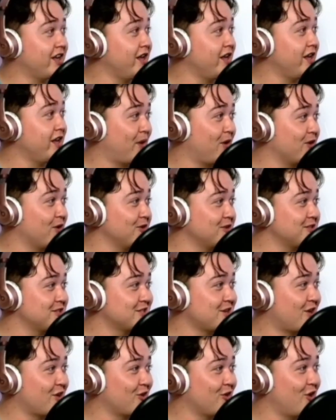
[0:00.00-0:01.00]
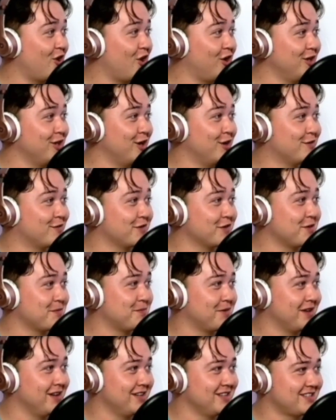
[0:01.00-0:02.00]
parts are all over the
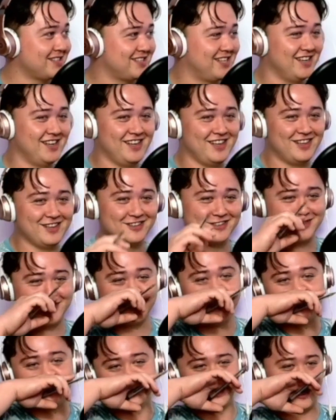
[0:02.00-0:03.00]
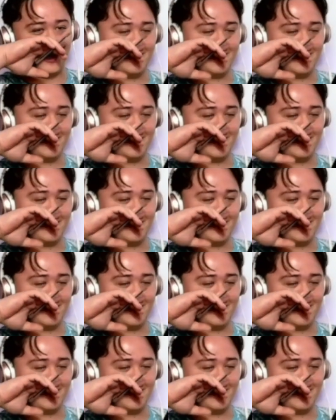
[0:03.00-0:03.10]
place. There's little dog